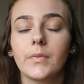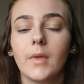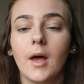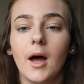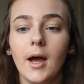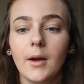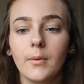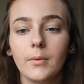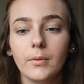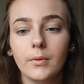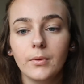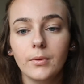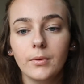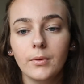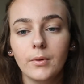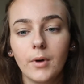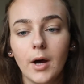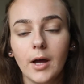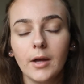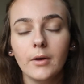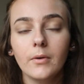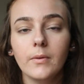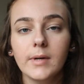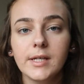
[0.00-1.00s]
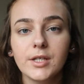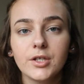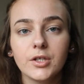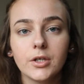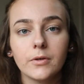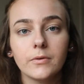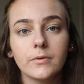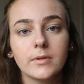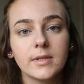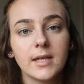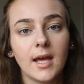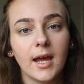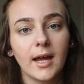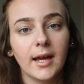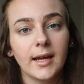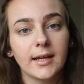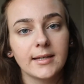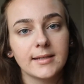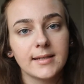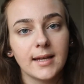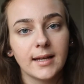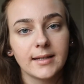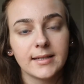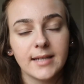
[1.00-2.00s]
always use a
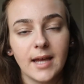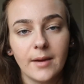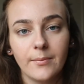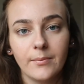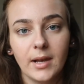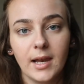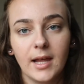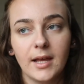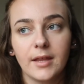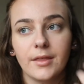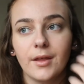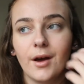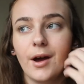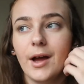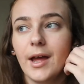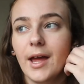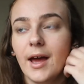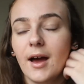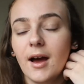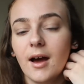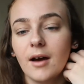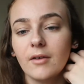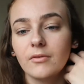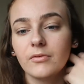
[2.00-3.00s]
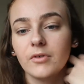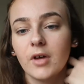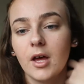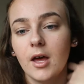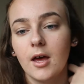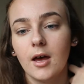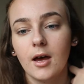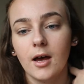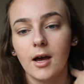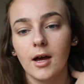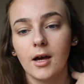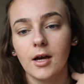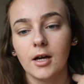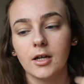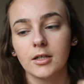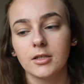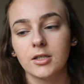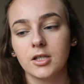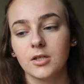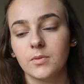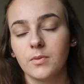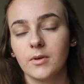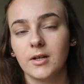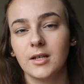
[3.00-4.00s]
set template that I have,
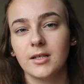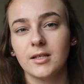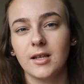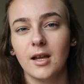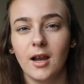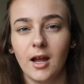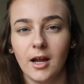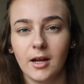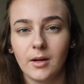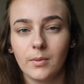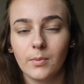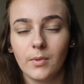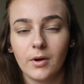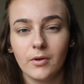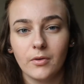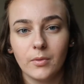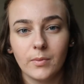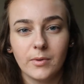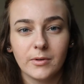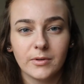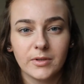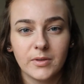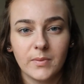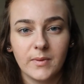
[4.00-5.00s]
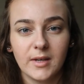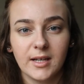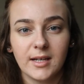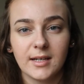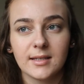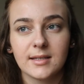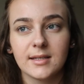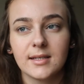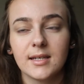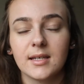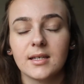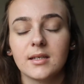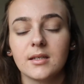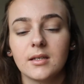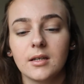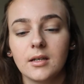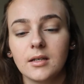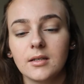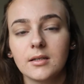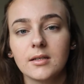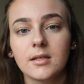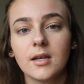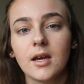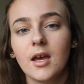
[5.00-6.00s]
just because I like my reports to be
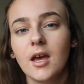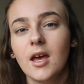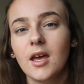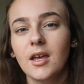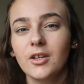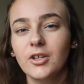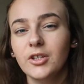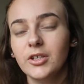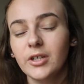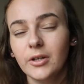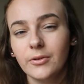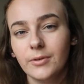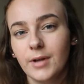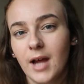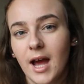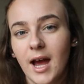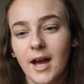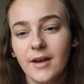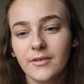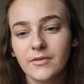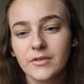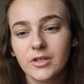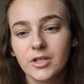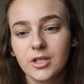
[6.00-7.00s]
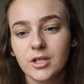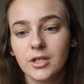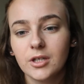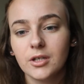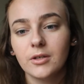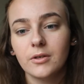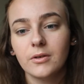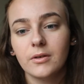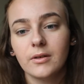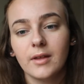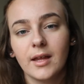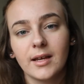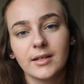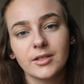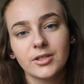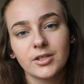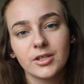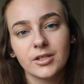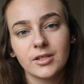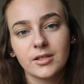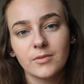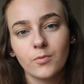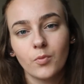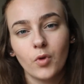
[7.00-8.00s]
consistent. You don't have to, that's
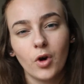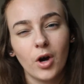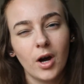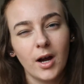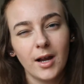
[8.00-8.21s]
just what